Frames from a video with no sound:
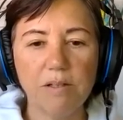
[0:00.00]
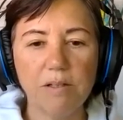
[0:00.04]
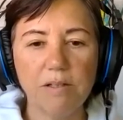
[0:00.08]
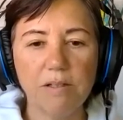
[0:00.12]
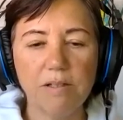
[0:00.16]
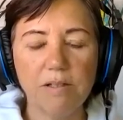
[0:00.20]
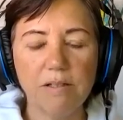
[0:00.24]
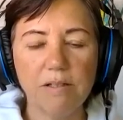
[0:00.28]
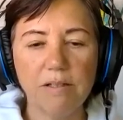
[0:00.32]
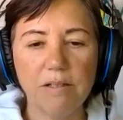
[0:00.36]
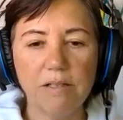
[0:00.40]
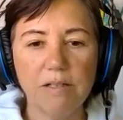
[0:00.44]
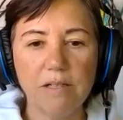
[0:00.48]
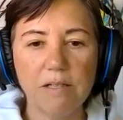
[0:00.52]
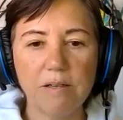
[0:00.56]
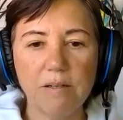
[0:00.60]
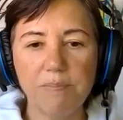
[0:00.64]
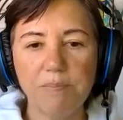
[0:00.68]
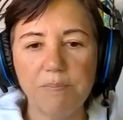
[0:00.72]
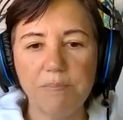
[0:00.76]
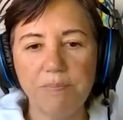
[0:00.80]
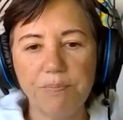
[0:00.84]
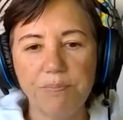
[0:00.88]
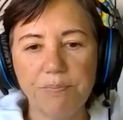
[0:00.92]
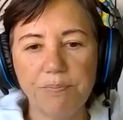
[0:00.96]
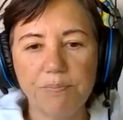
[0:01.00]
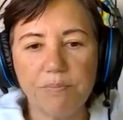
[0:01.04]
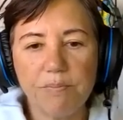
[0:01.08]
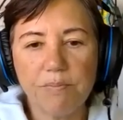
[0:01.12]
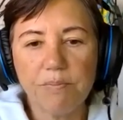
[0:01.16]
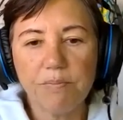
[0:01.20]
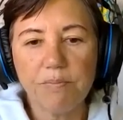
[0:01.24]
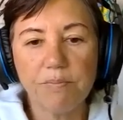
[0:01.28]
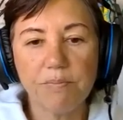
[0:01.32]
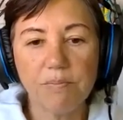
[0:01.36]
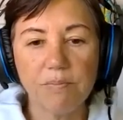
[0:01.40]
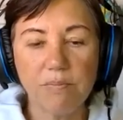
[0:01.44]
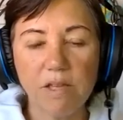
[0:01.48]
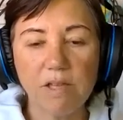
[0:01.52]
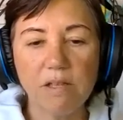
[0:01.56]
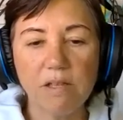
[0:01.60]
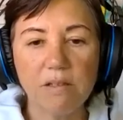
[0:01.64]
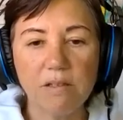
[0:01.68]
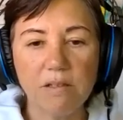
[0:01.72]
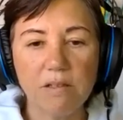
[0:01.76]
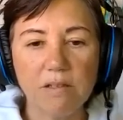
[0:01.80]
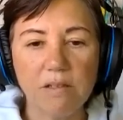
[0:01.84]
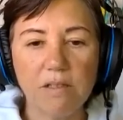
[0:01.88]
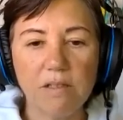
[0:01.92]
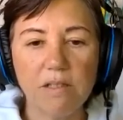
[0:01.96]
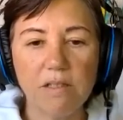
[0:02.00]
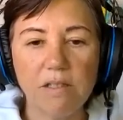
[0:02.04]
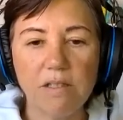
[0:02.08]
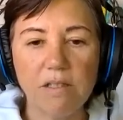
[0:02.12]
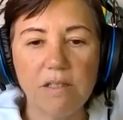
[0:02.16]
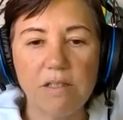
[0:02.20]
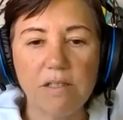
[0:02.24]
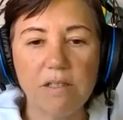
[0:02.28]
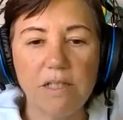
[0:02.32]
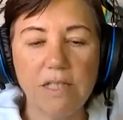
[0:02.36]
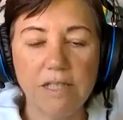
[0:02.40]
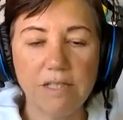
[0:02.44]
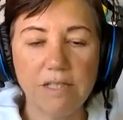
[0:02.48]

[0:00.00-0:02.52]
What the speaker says: And that's how I help people